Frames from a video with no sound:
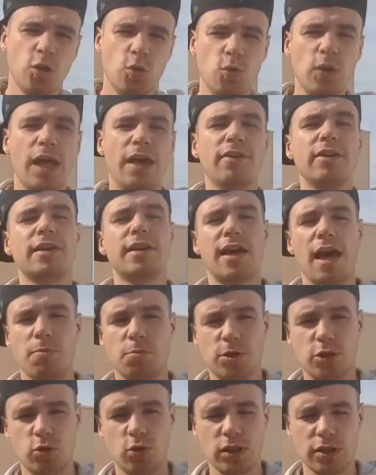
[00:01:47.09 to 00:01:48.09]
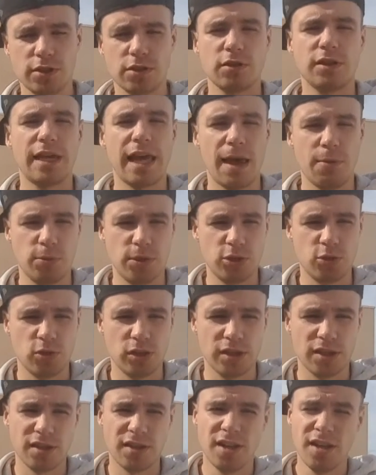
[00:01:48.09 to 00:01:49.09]
we have a cap trick, so cap
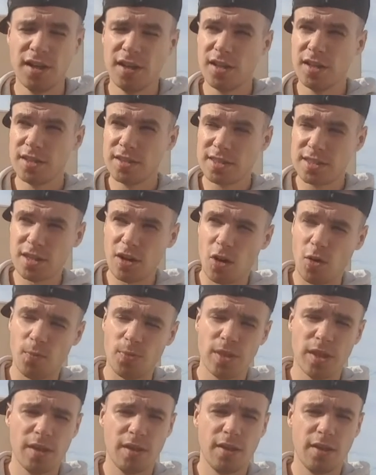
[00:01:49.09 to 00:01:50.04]
tricking. So